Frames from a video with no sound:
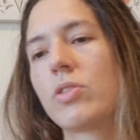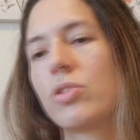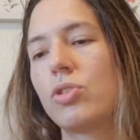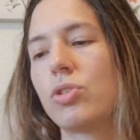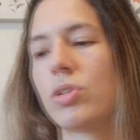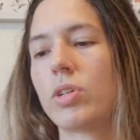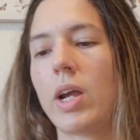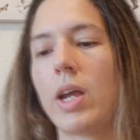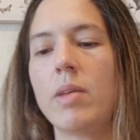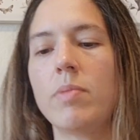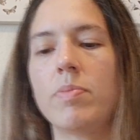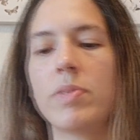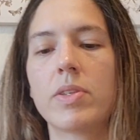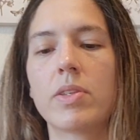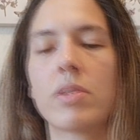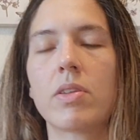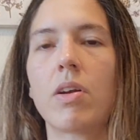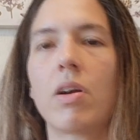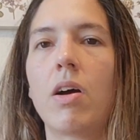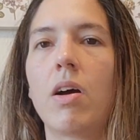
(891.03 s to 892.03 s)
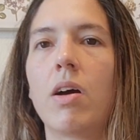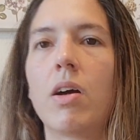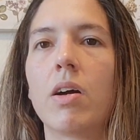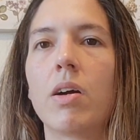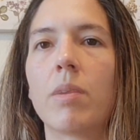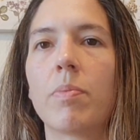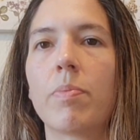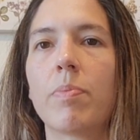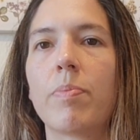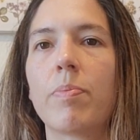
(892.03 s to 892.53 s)
stripes
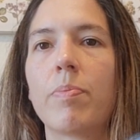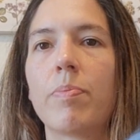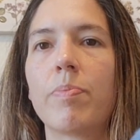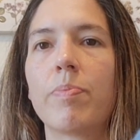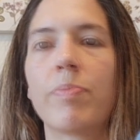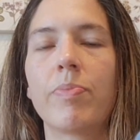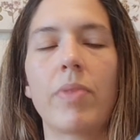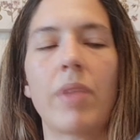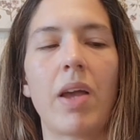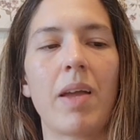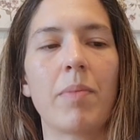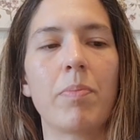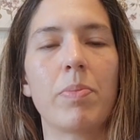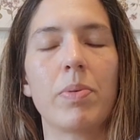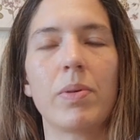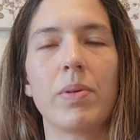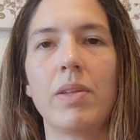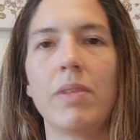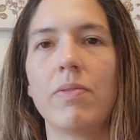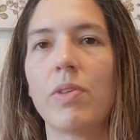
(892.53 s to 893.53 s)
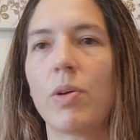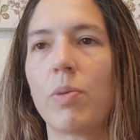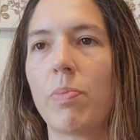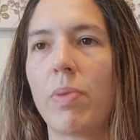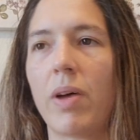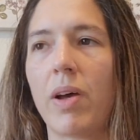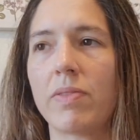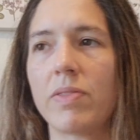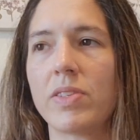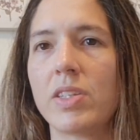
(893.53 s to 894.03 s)
are, I believe
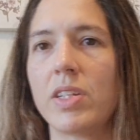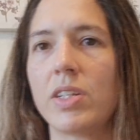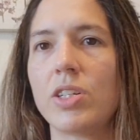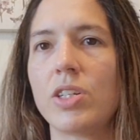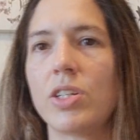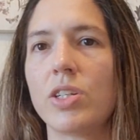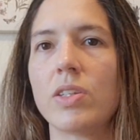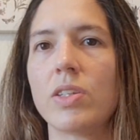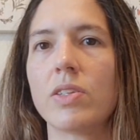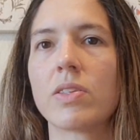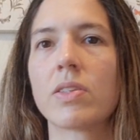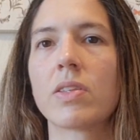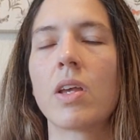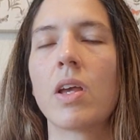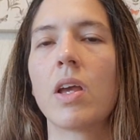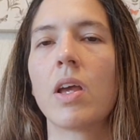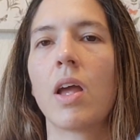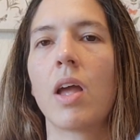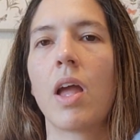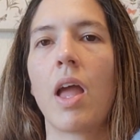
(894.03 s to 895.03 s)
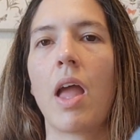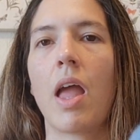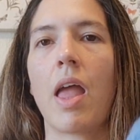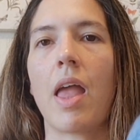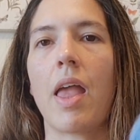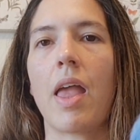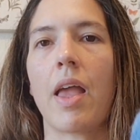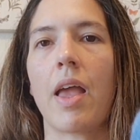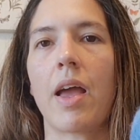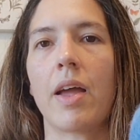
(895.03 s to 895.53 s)
they're puff stitches,
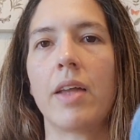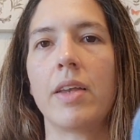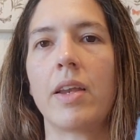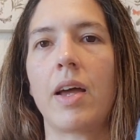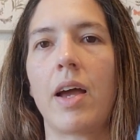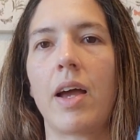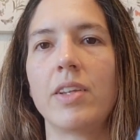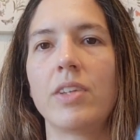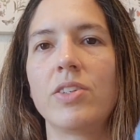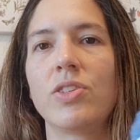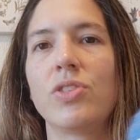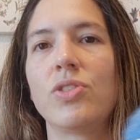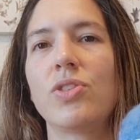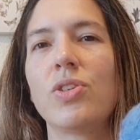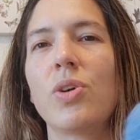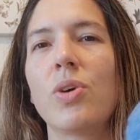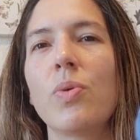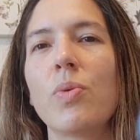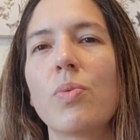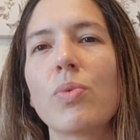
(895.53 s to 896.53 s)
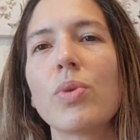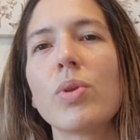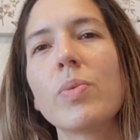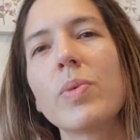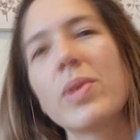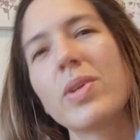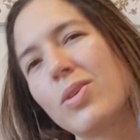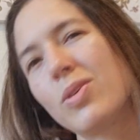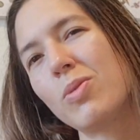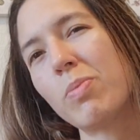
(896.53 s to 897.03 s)
and I don't
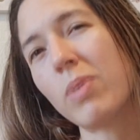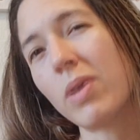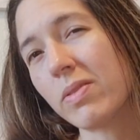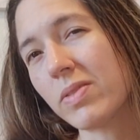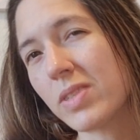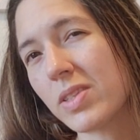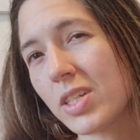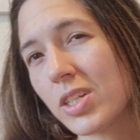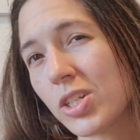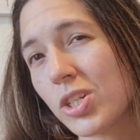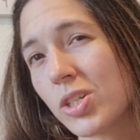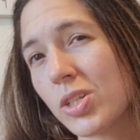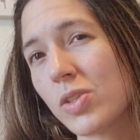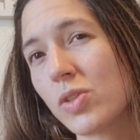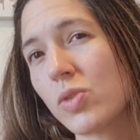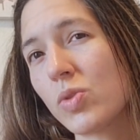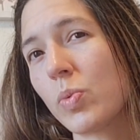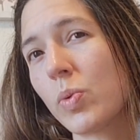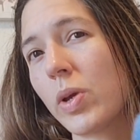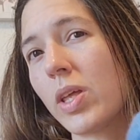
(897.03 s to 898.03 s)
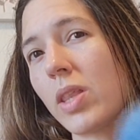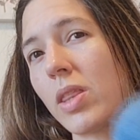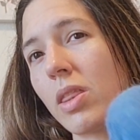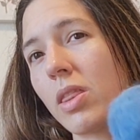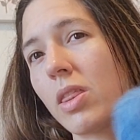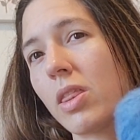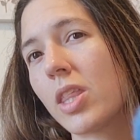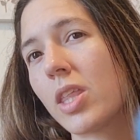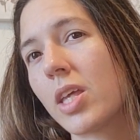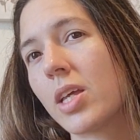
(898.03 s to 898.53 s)
really want to do puff stitches
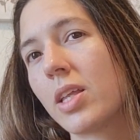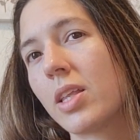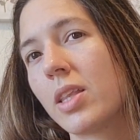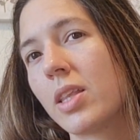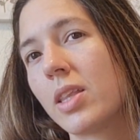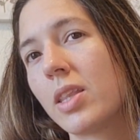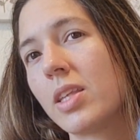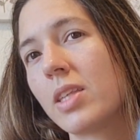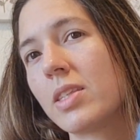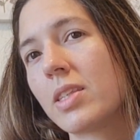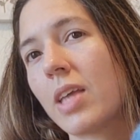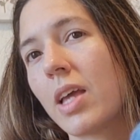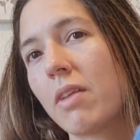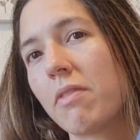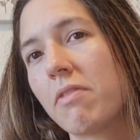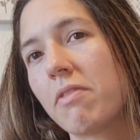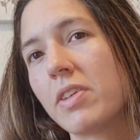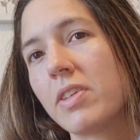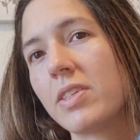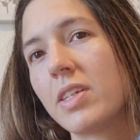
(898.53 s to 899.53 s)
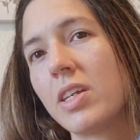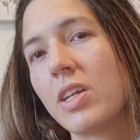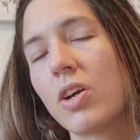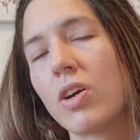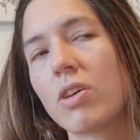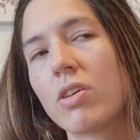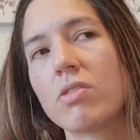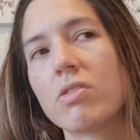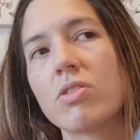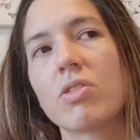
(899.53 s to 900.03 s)
with this kind of fuzzy
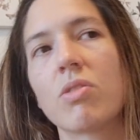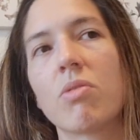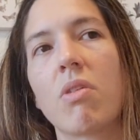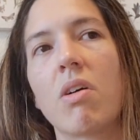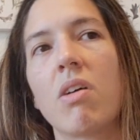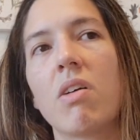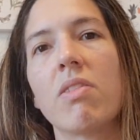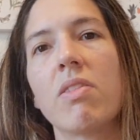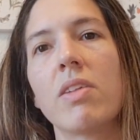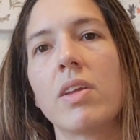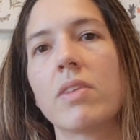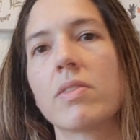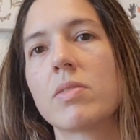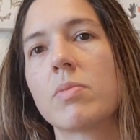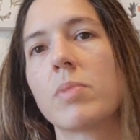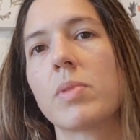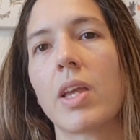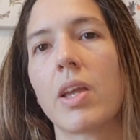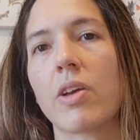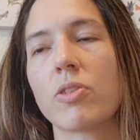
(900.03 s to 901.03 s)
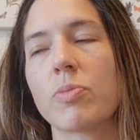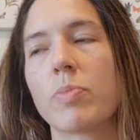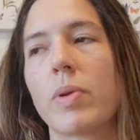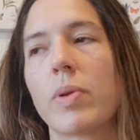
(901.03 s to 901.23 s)
yarn, so I'll think of something